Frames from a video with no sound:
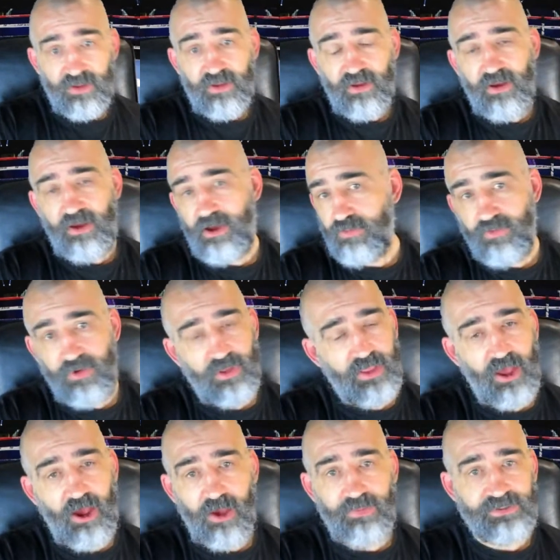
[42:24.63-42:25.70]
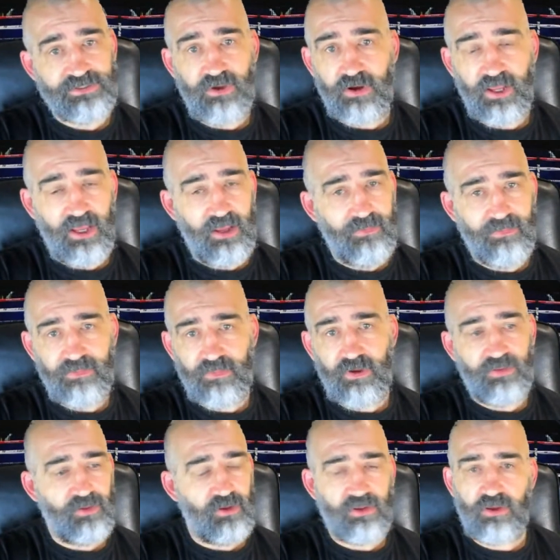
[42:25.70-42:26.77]
I really hope it's not him.
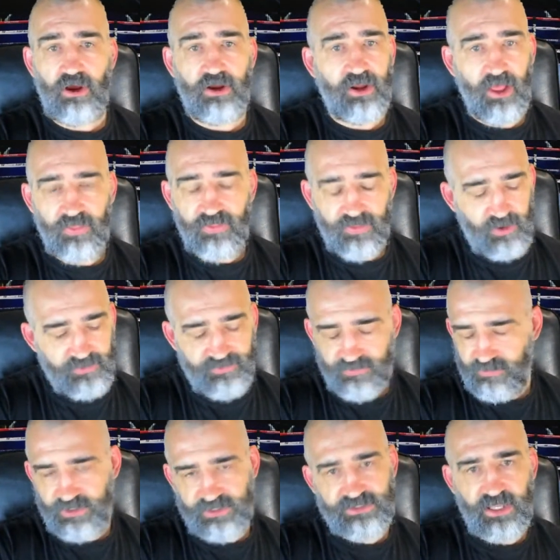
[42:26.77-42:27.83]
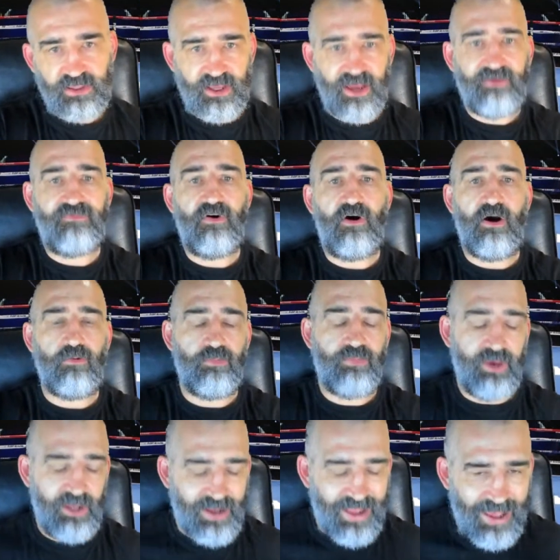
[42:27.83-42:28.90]
I just think that fight would
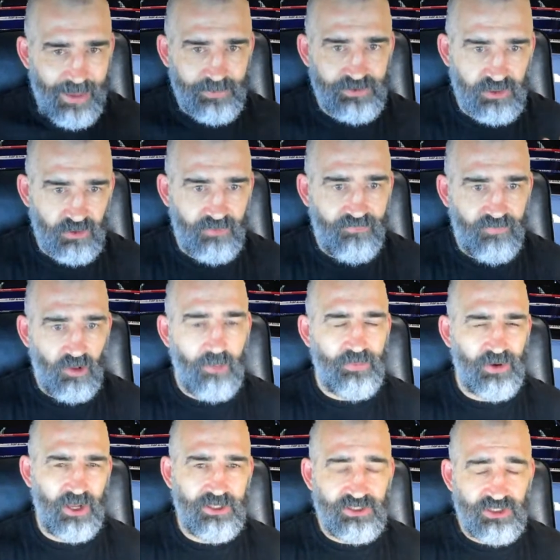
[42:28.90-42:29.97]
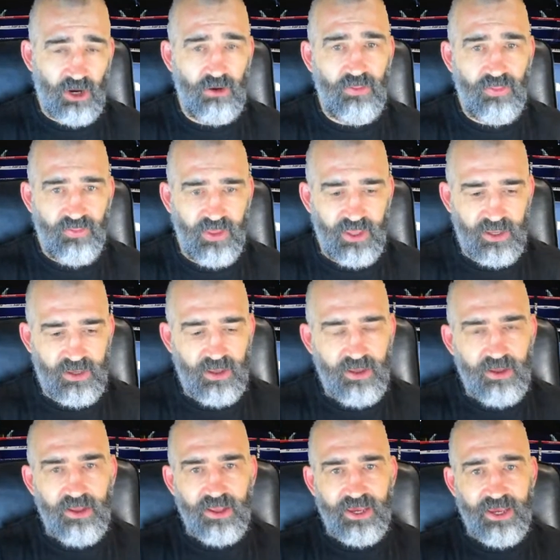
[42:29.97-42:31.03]
be an absolute flop, and I don't think
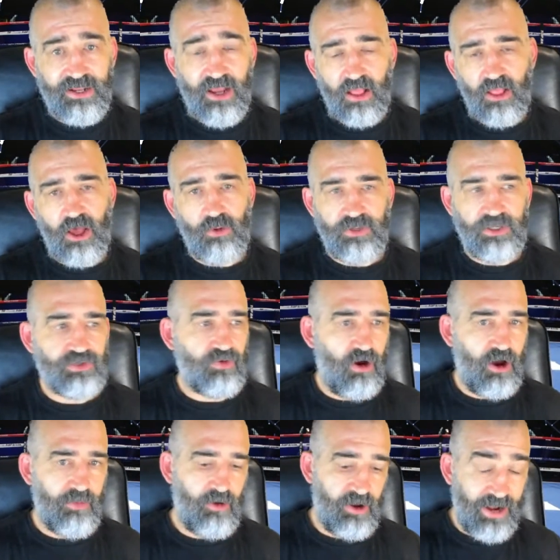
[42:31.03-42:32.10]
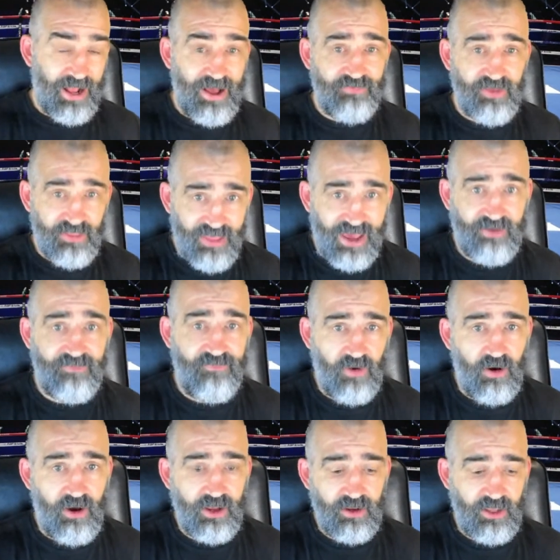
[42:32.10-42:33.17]
Canelo in his right mind after that
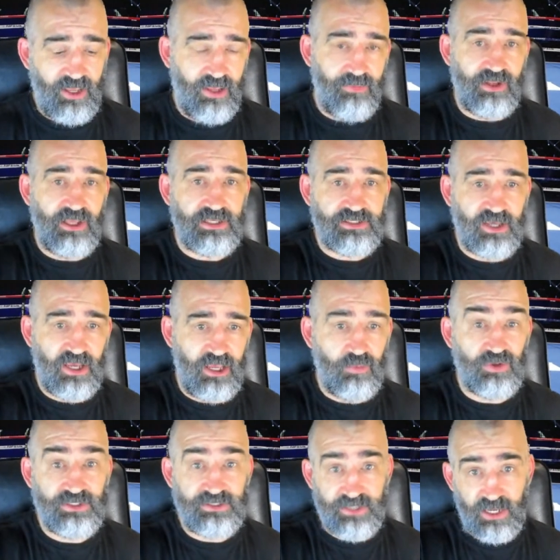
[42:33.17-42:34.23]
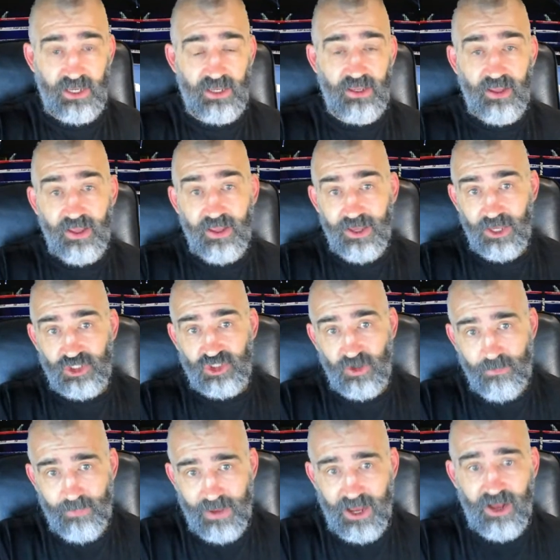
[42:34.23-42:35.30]
fight, him and his team would see a
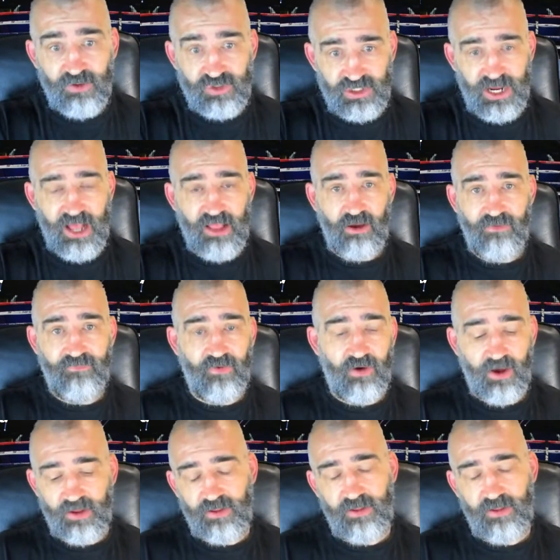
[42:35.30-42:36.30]
Jamal Charlo fight